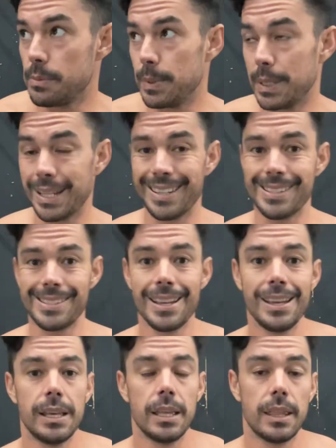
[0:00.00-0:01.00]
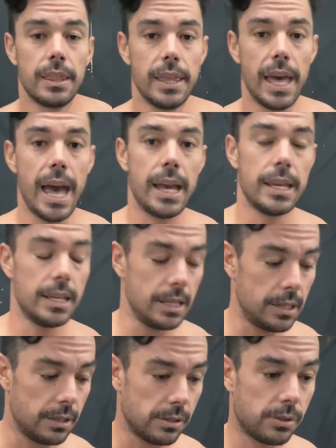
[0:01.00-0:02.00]
Because that
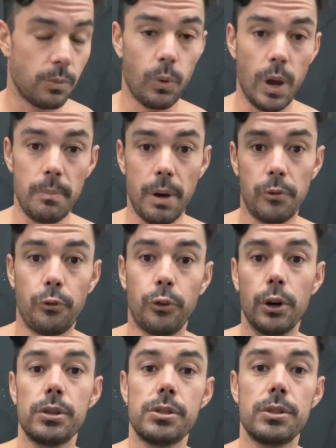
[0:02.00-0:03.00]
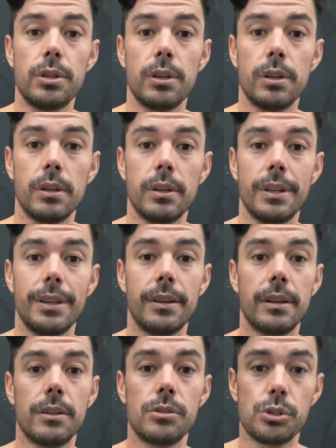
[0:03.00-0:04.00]
is when my first
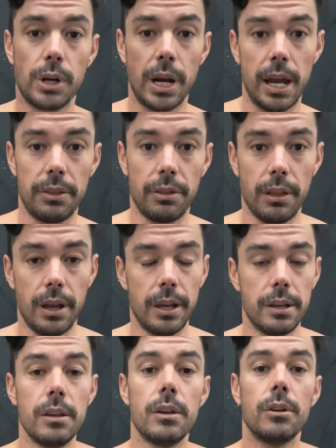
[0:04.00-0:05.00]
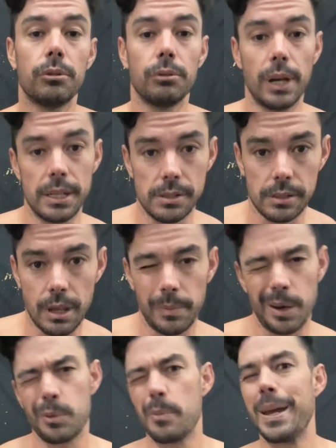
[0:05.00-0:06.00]
triathlon race is coming
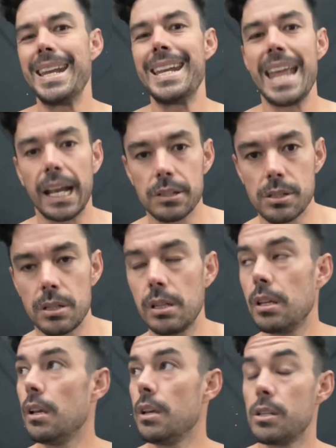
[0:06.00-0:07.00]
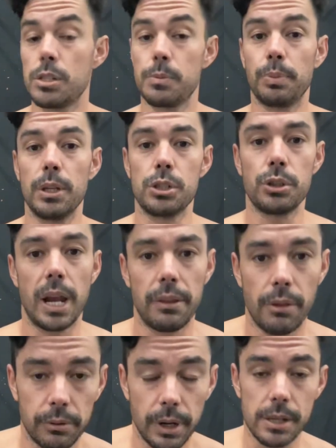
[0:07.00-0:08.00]
up, or my next sprint
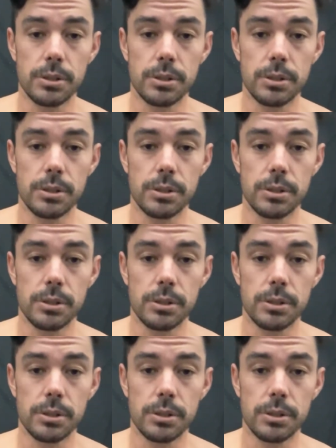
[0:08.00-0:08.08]
triathlon race.